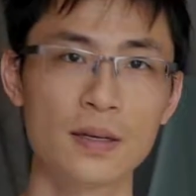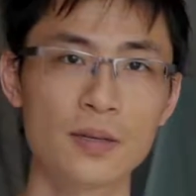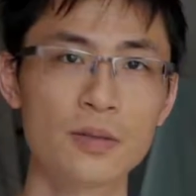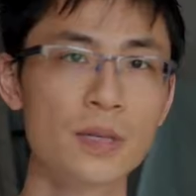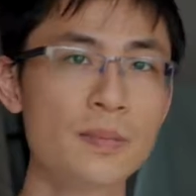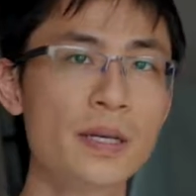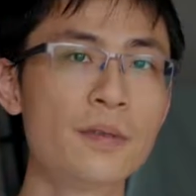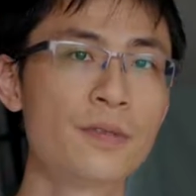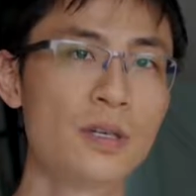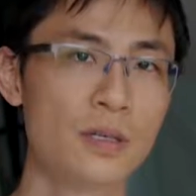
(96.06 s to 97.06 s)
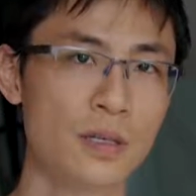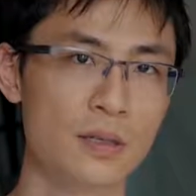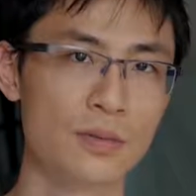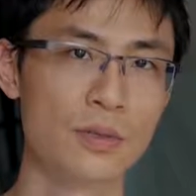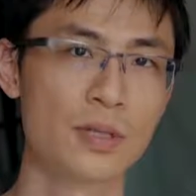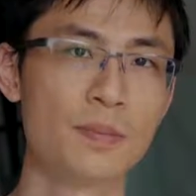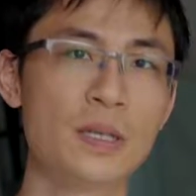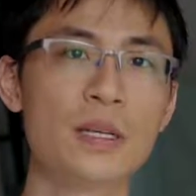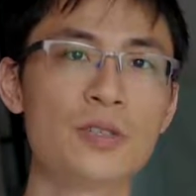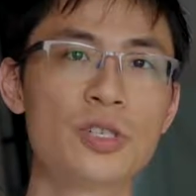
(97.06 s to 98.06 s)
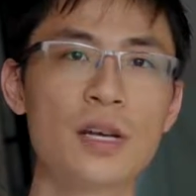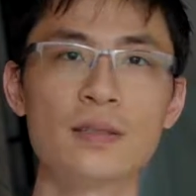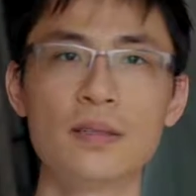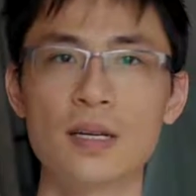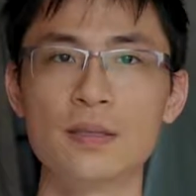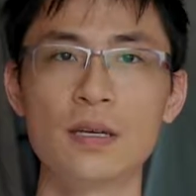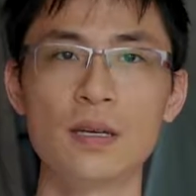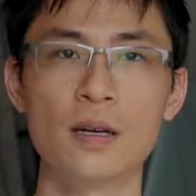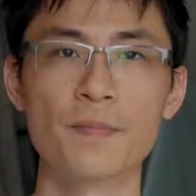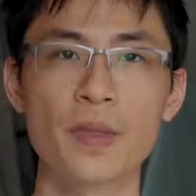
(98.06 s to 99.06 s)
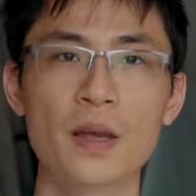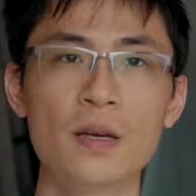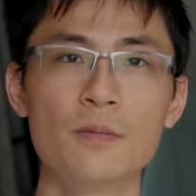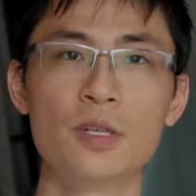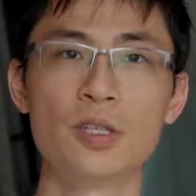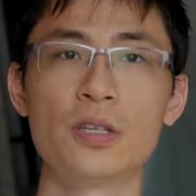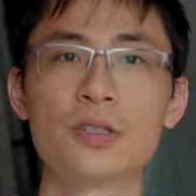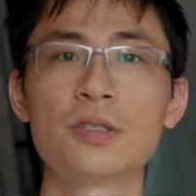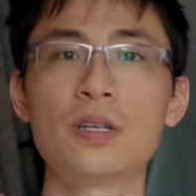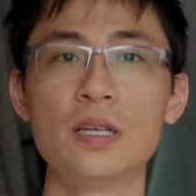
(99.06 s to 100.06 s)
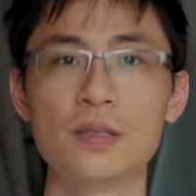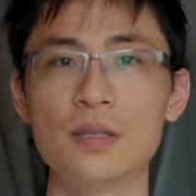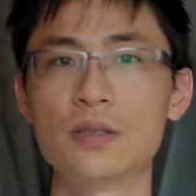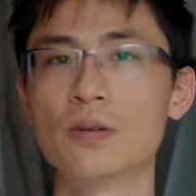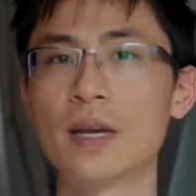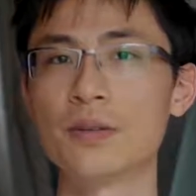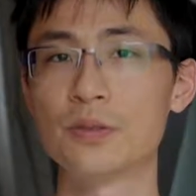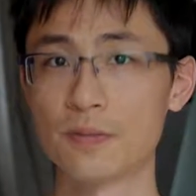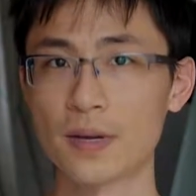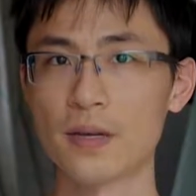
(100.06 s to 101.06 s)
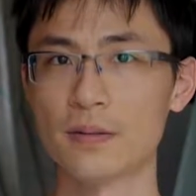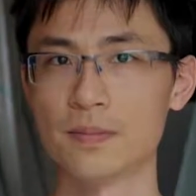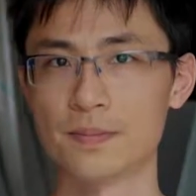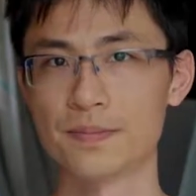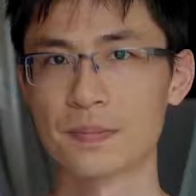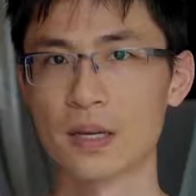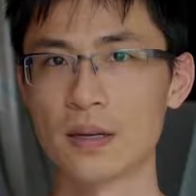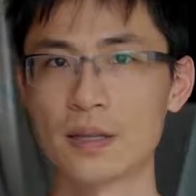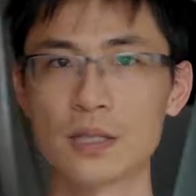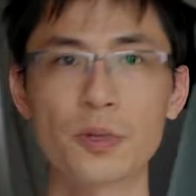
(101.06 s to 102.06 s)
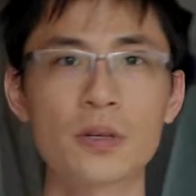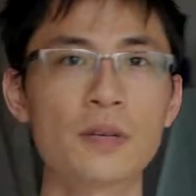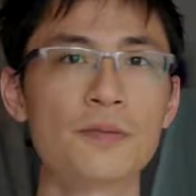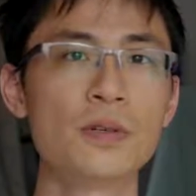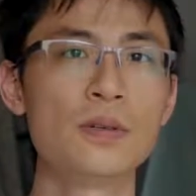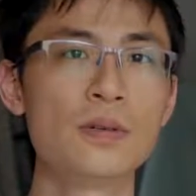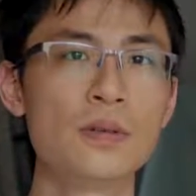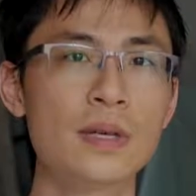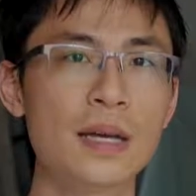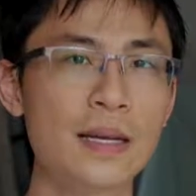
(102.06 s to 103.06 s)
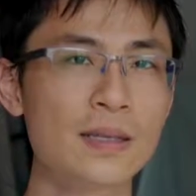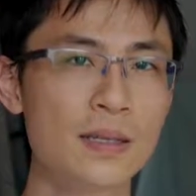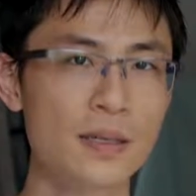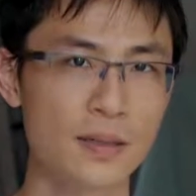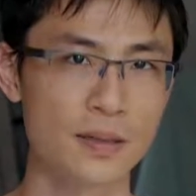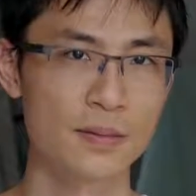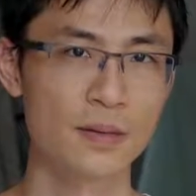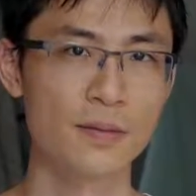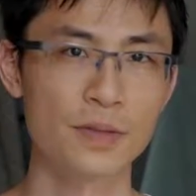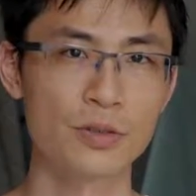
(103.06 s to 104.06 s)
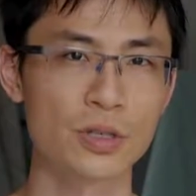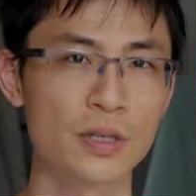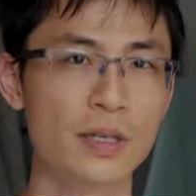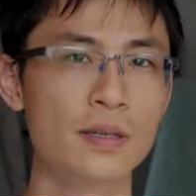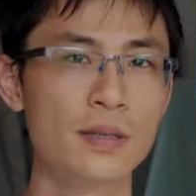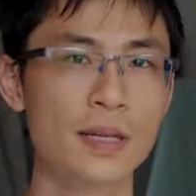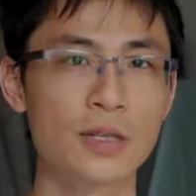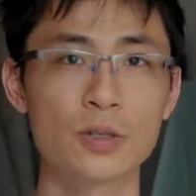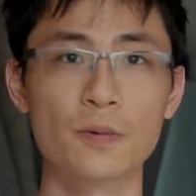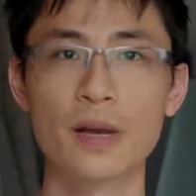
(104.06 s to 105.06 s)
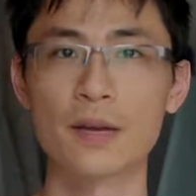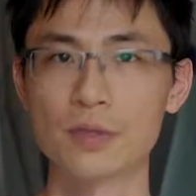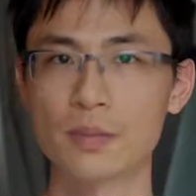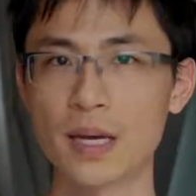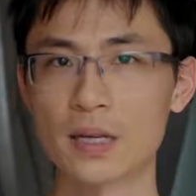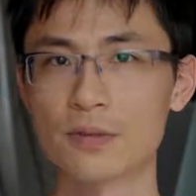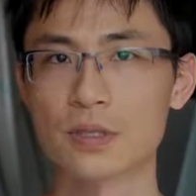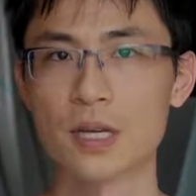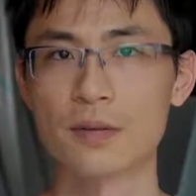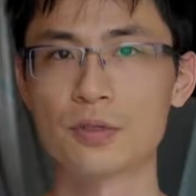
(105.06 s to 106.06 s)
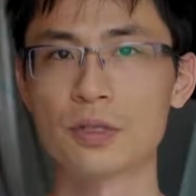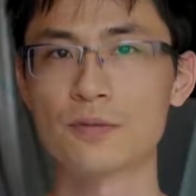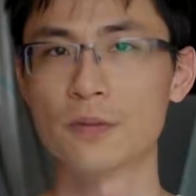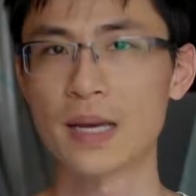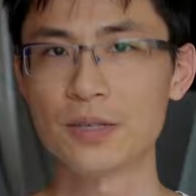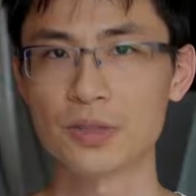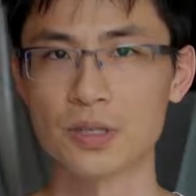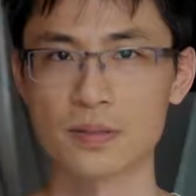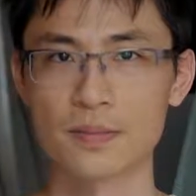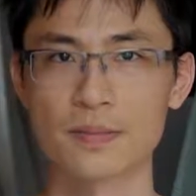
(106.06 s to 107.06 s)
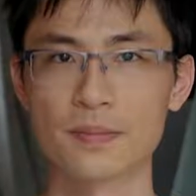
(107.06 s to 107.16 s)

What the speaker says: you simply invert it to the potentiated idea, which is it is okay to fail. This will give you an idea of the journey that you will have to make for self-transformation.